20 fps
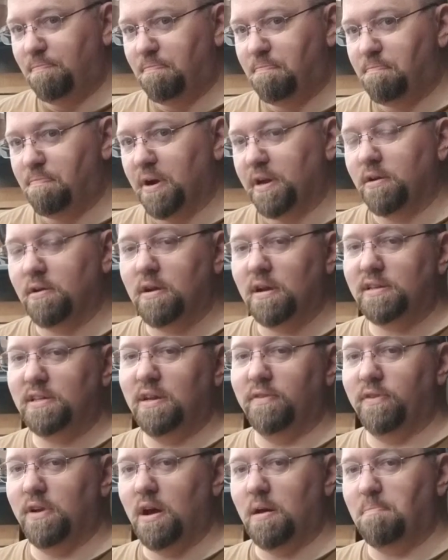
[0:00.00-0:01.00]
But you're not
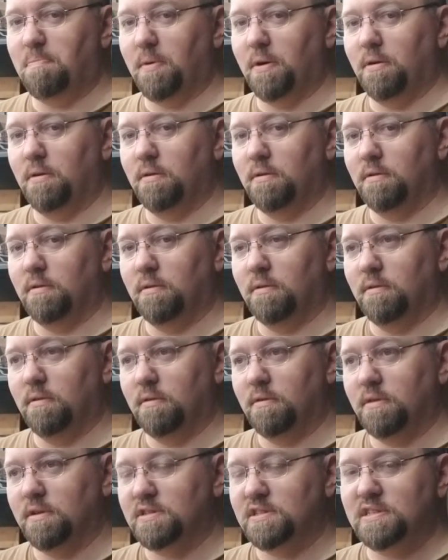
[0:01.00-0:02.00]
giving up
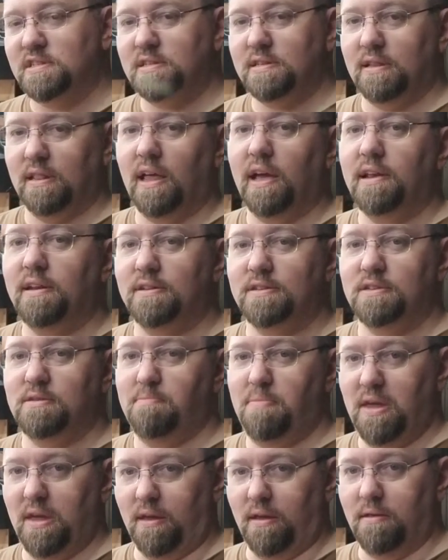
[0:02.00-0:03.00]
the slightest
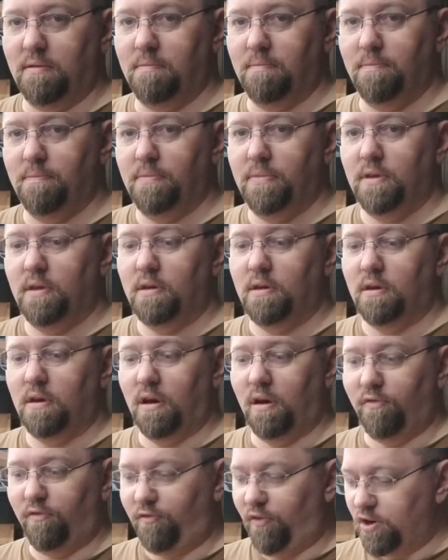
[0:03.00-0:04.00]
bit
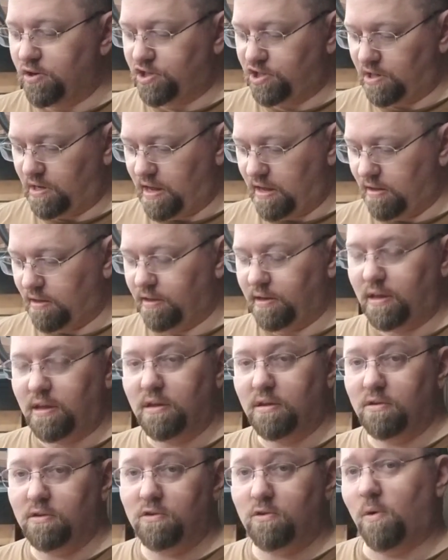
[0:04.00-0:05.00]
of functionality,
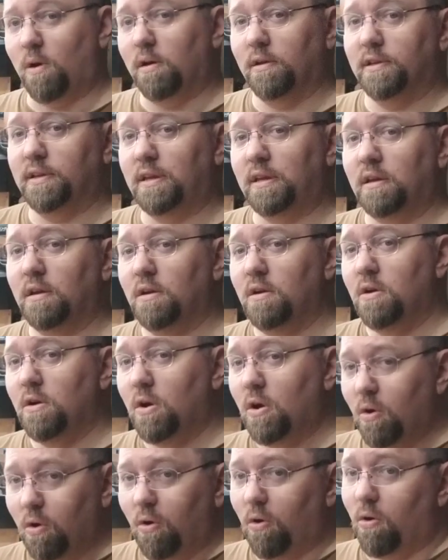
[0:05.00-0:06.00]
quality,
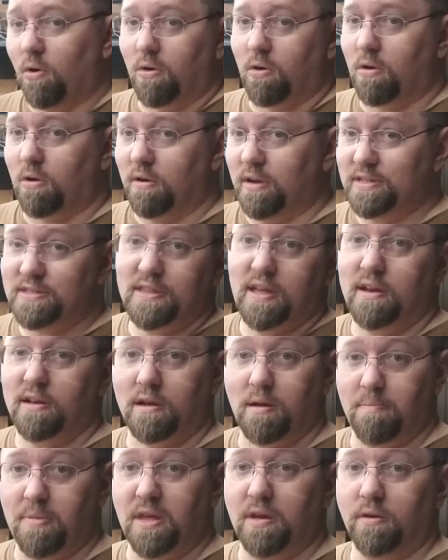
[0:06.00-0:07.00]
or aesthetic
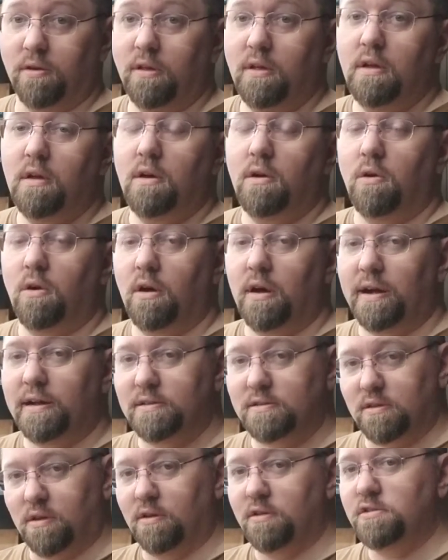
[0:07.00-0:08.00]
appeal, as
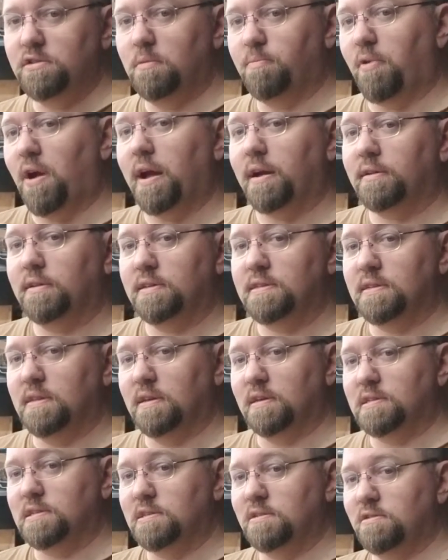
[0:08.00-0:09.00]
long as you practice
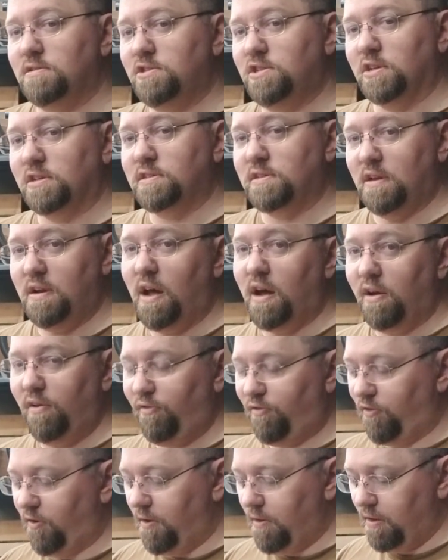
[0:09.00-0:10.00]
this just enough
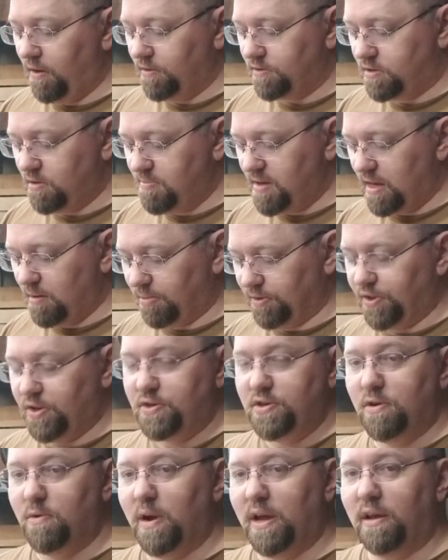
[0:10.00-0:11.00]
to be able to
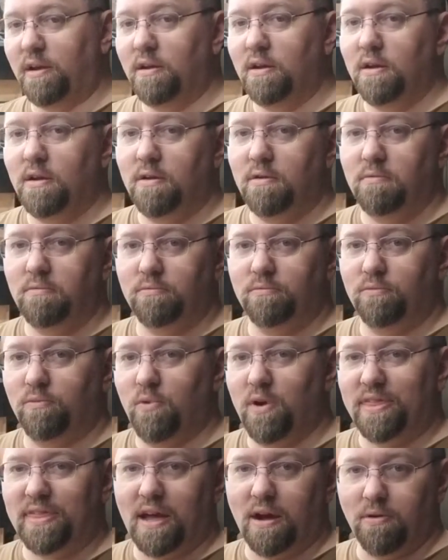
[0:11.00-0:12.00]
do it
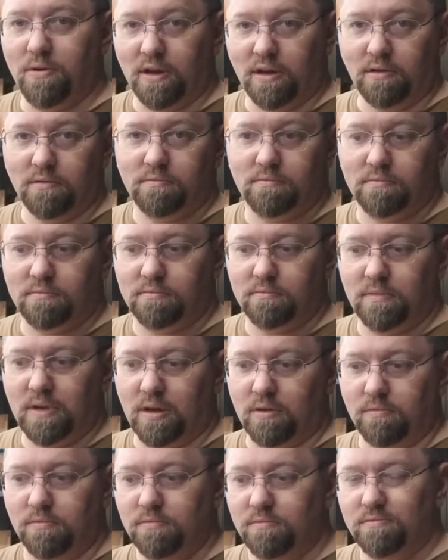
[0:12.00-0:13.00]
without it,
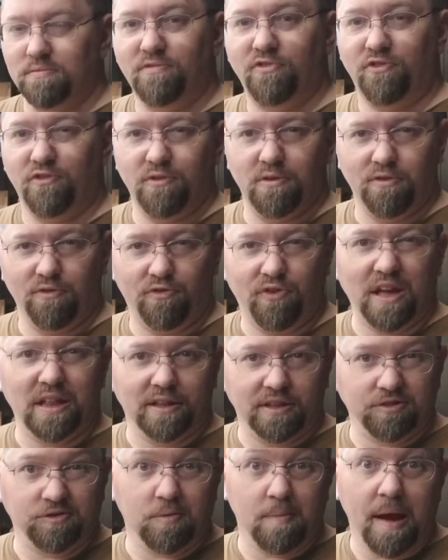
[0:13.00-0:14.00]

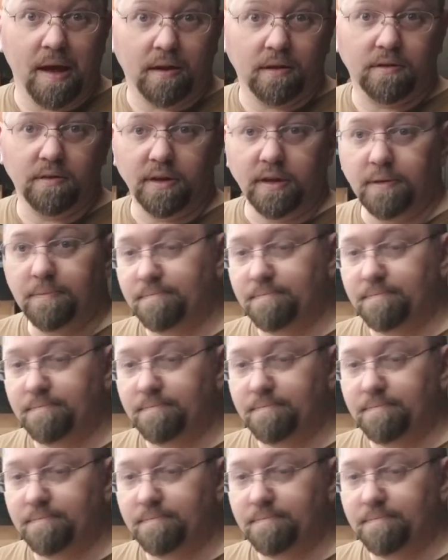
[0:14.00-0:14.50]
failing dramatically.